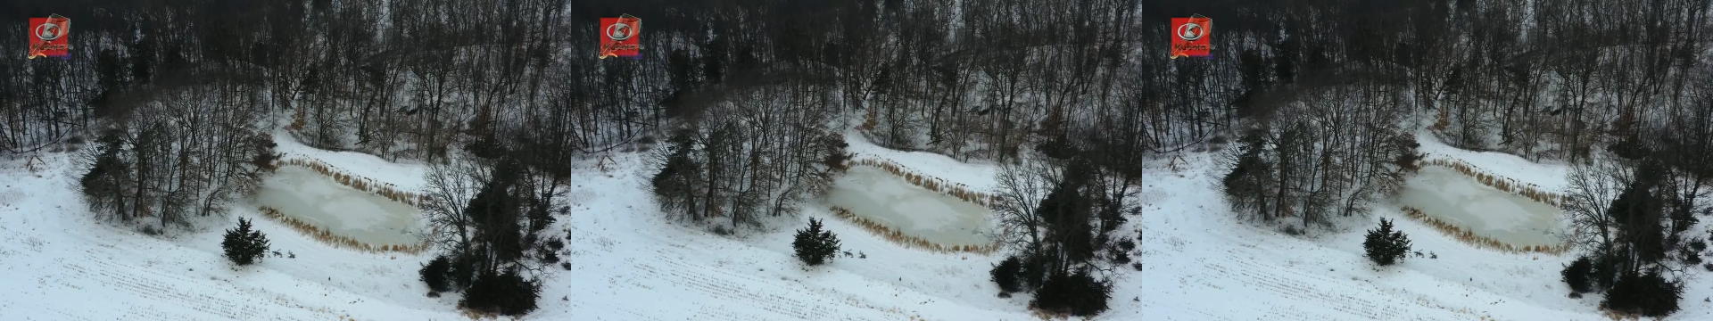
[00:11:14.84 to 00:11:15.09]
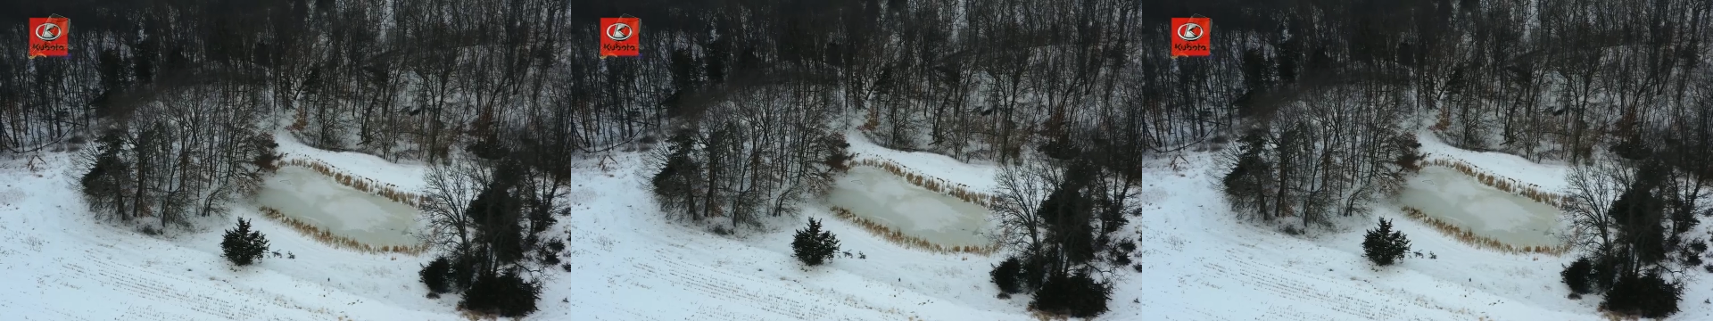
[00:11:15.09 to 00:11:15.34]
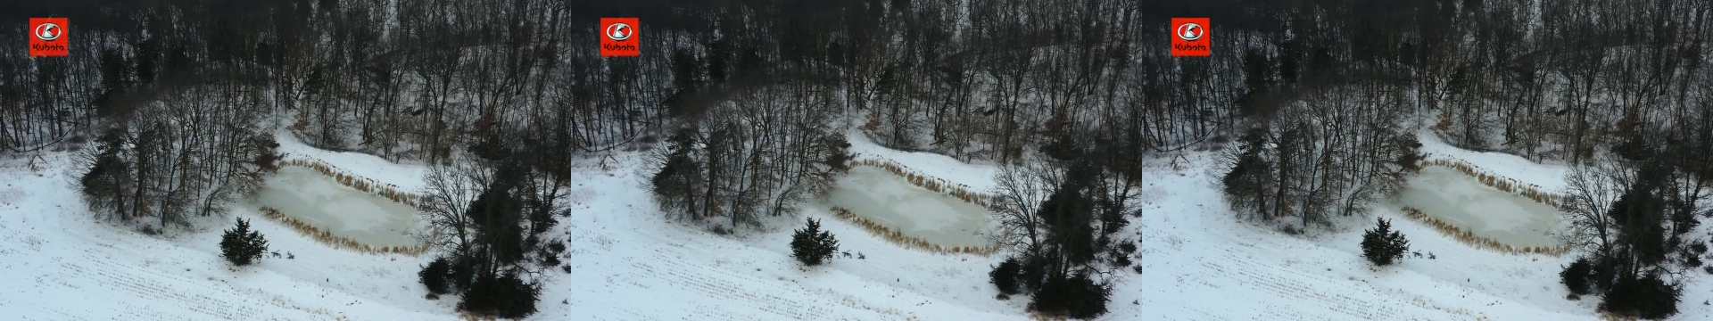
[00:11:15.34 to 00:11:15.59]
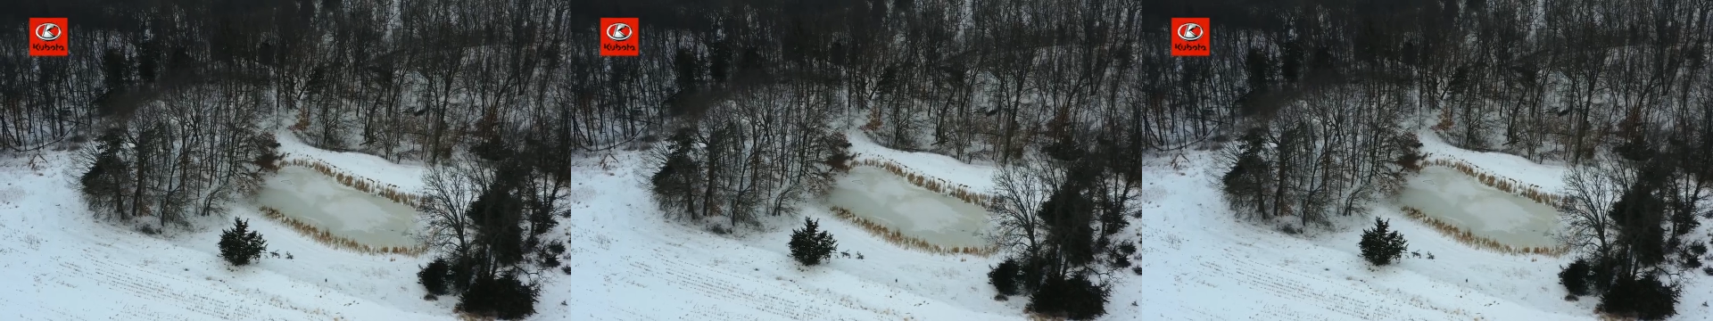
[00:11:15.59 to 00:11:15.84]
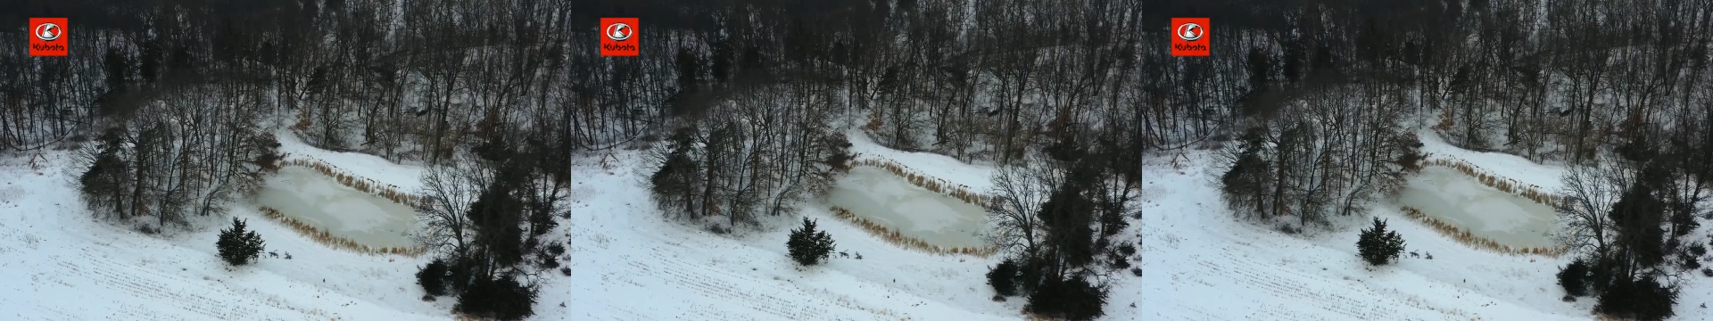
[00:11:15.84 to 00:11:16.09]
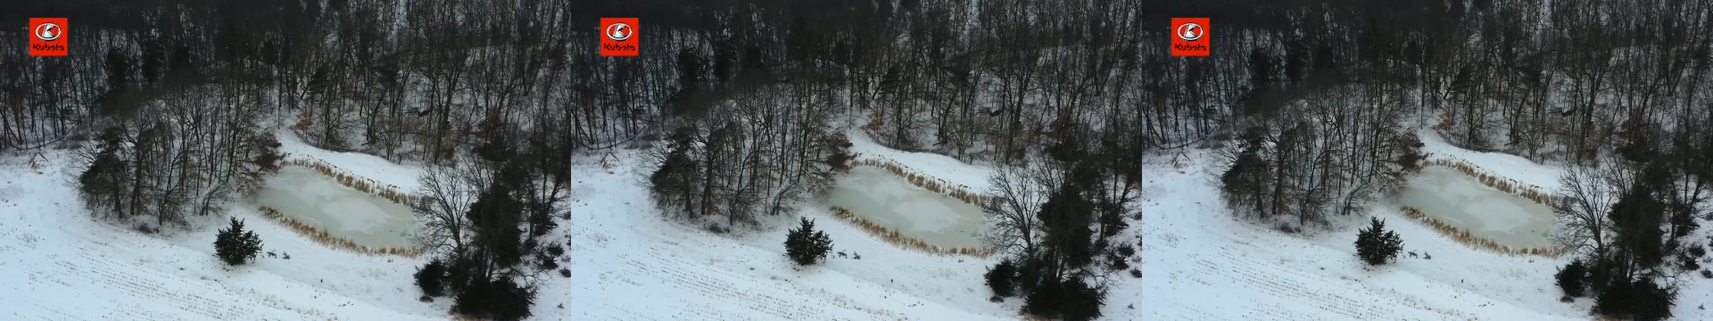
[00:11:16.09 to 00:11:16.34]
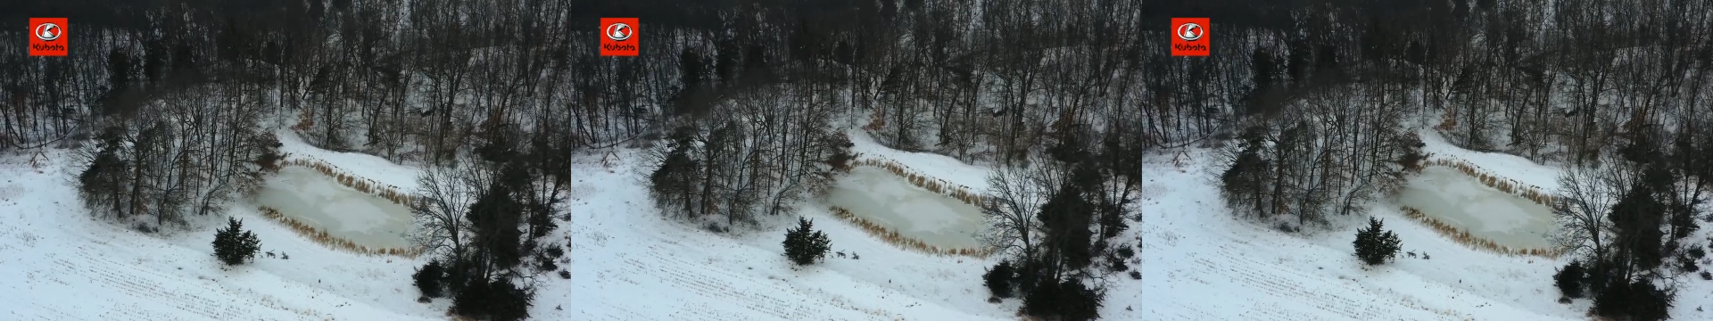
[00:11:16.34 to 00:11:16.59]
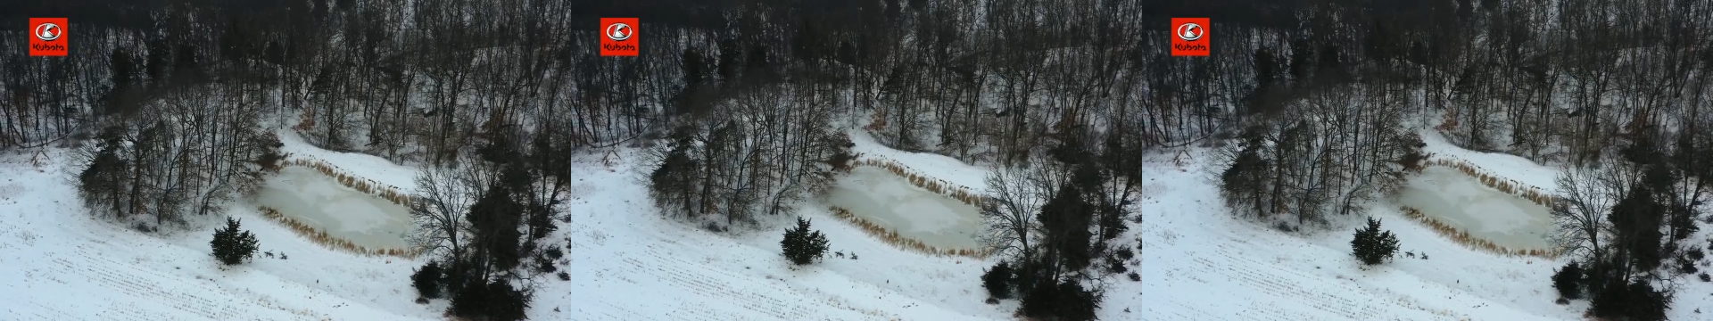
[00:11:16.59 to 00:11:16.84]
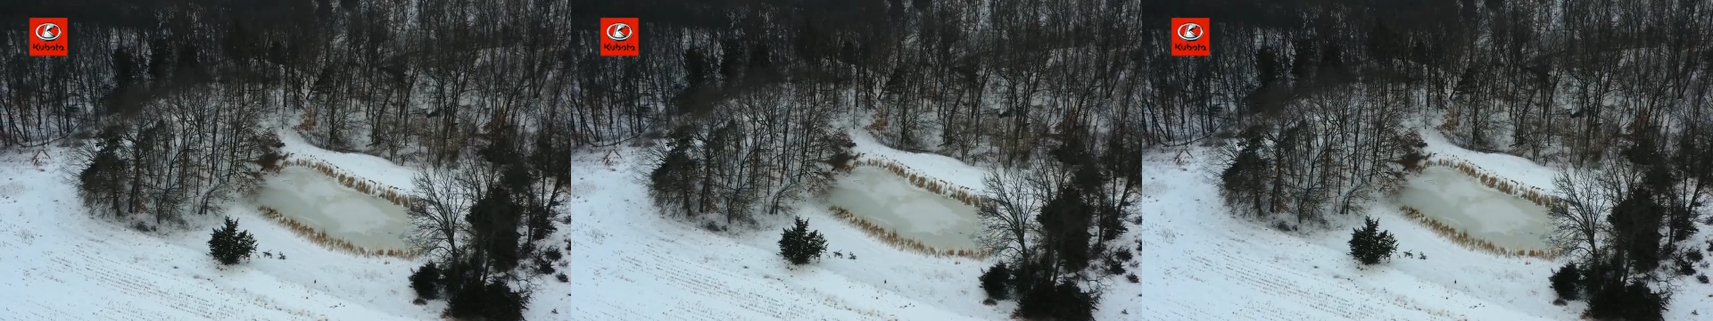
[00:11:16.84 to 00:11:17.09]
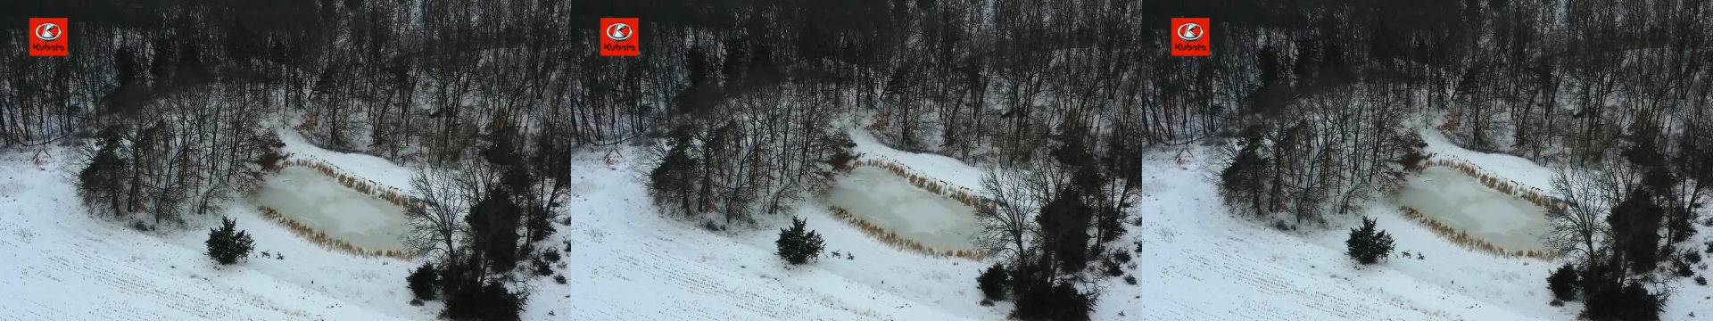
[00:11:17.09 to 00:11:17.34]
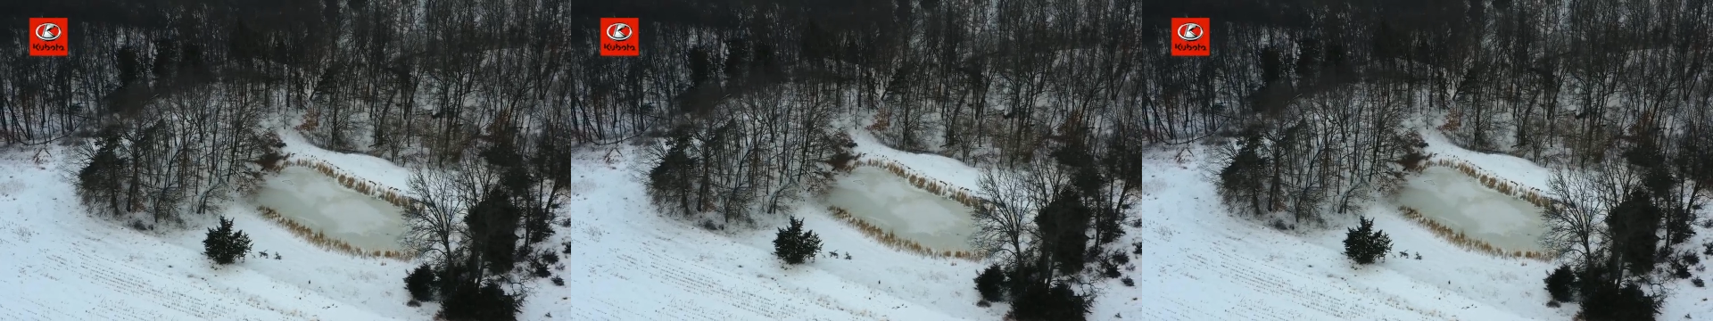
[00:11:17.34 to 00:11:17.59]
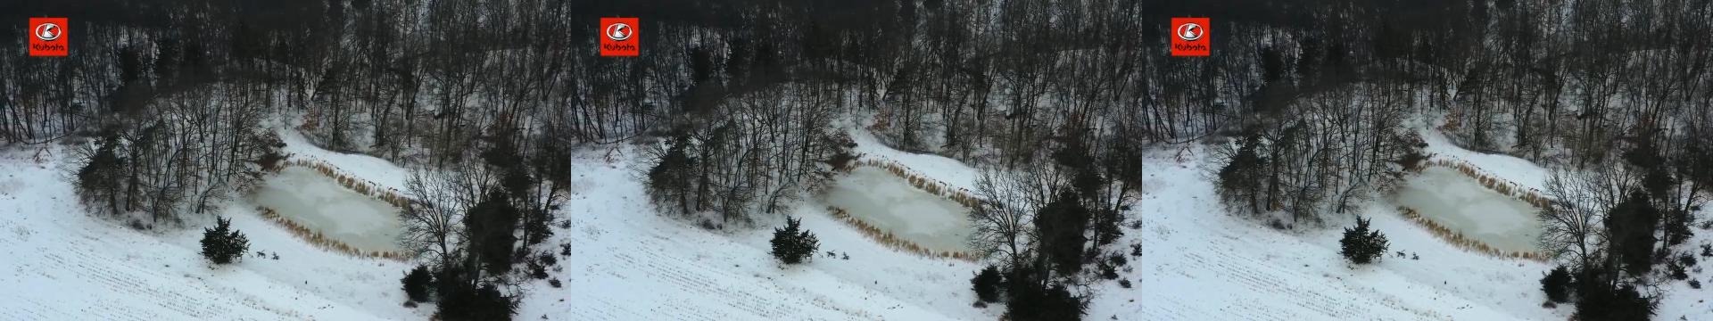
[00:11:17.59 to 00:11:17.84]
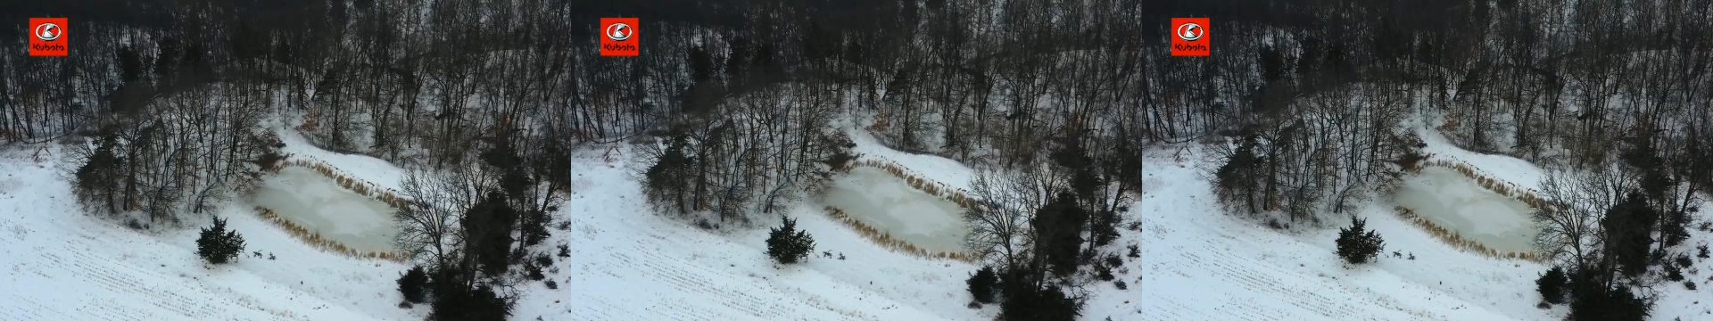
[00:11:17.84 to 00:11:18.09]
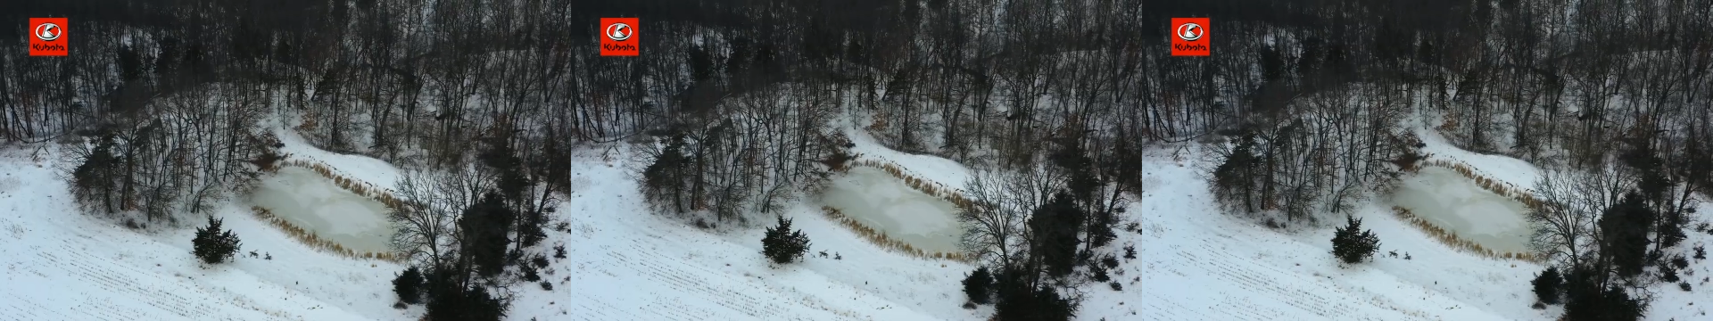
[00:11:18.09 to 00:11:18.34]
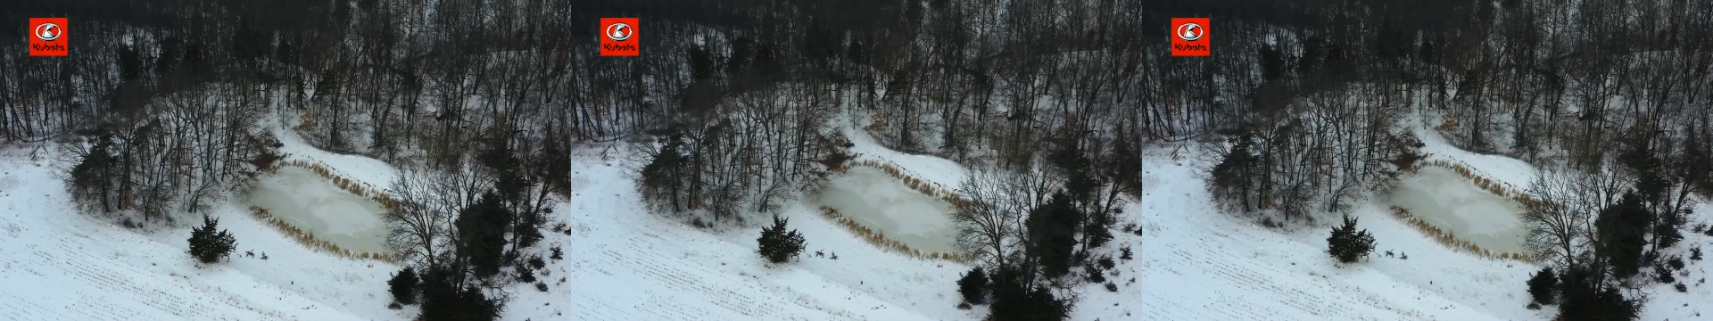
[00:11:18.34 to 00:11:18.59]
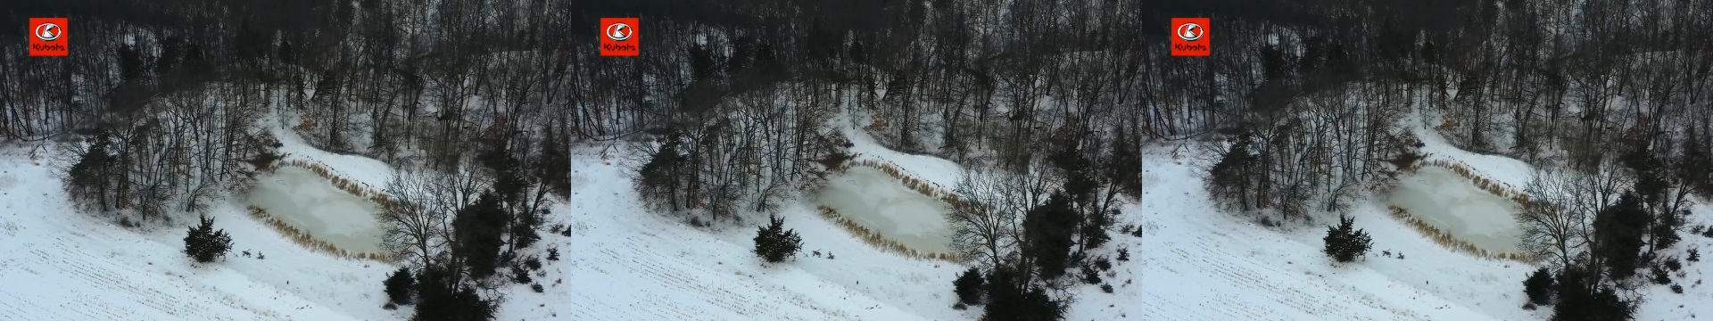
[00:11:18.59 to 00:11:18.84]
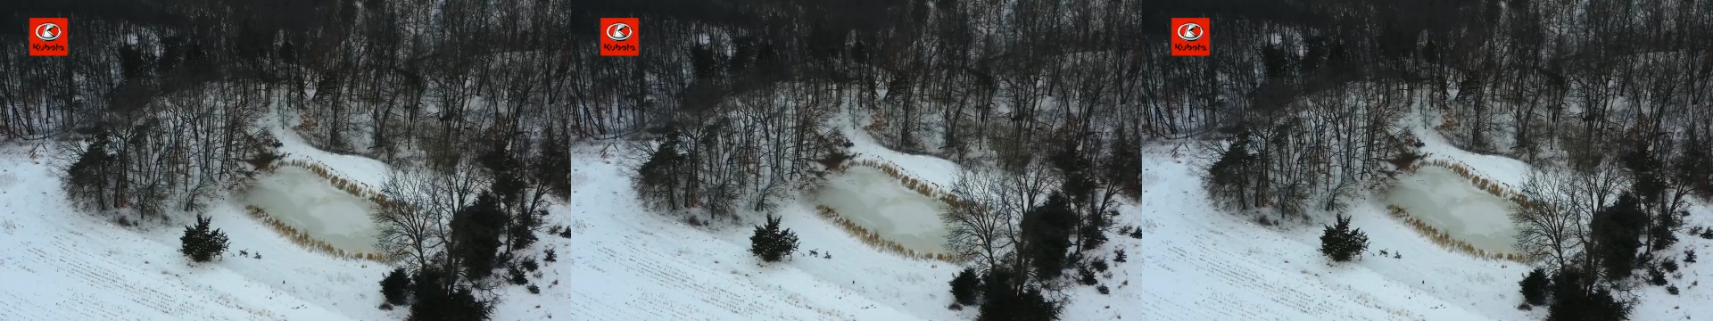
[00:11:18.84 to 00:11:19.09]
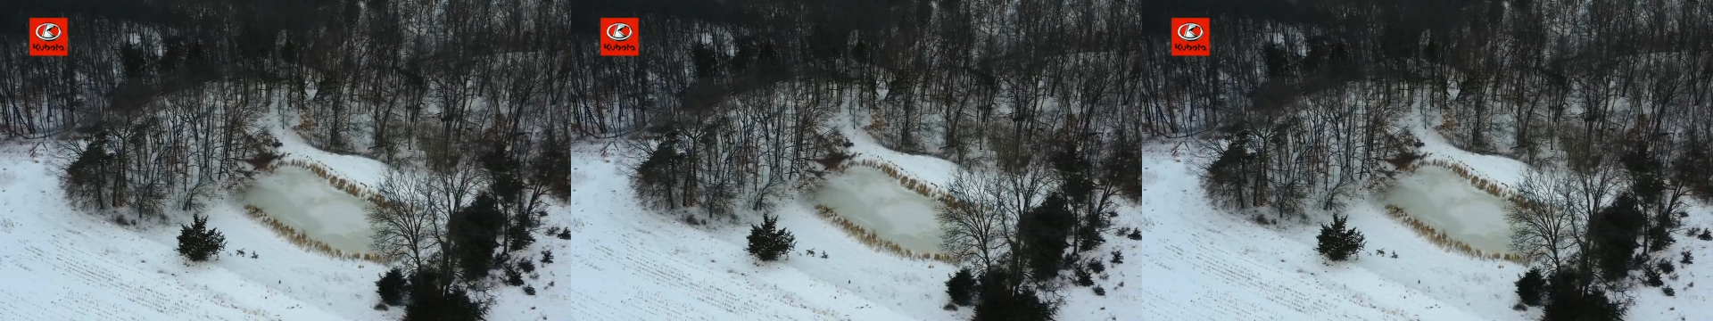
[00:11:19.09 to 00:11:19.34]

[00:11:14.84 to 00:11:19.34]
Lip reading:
[unreadable: no face in view]